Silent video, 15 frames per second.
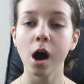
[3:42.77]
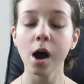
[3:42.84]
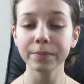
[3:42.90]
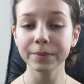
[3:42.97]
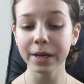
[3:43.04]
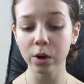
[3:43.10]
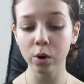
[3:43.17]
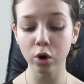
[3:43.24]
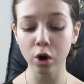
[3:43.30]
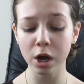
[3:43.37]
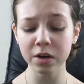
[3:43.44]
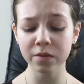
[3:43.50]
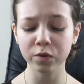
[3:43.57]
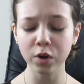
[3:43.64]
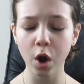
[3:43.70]
Update on
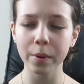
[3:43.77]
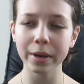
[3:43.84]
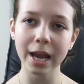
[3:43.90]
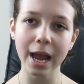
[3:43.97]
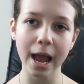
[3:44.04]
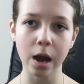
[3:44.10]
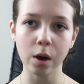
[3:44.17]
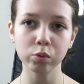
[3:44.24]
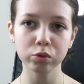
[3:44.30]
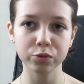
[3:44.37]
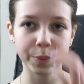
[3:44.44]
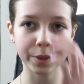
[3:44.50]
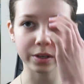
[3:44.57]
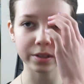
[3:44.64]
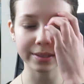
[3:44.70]
kind of going out,
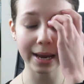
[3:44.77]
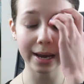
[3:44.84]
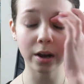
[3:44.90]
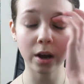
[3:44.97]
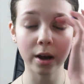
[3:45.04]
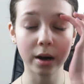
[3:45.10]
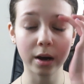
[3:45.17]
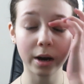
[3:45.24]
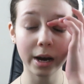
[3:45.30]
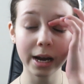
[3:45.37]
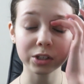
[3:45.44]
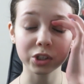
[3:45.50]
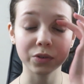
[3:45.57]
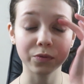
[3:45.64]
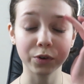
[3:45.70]
because I
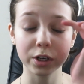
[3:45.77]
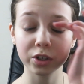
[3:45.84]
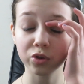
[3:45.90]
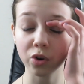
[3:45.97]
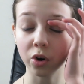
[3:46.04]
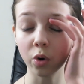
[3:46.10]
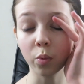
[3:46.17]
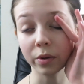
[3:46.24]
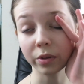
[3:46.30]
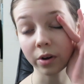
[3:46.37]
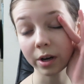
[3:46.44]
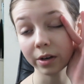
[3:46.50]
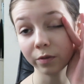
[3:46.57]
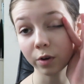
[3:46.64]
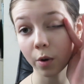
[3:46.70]
actually really struggle with
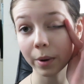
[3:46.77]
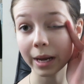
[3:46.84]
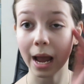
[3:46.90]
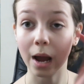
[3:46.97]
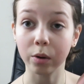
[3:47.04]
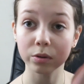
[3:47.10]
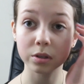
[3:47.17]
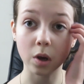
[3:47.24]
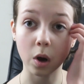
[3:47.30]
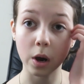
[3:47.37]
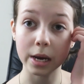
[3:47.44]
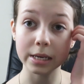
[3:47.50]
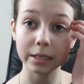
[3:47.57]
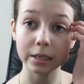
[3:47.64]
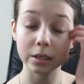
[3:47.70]
kind of going
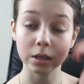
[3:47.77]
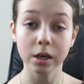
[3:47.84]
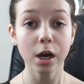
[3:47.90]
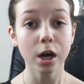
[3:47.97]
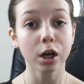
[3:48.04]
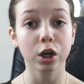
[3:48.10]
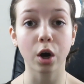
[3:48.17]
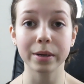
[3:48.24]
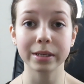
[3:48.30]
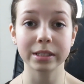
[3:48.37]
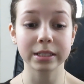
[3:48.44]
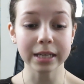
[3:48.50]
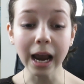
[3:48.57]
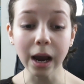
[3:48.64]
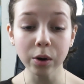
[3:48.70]
outside and going
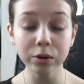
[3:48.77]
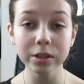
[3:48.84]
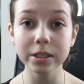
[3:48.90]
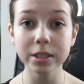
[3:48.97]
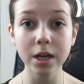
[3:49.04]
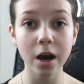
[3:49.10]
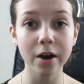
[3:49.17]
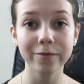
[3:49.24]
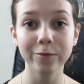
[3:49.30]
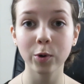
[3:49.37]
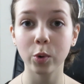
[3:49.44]
to town and stuff,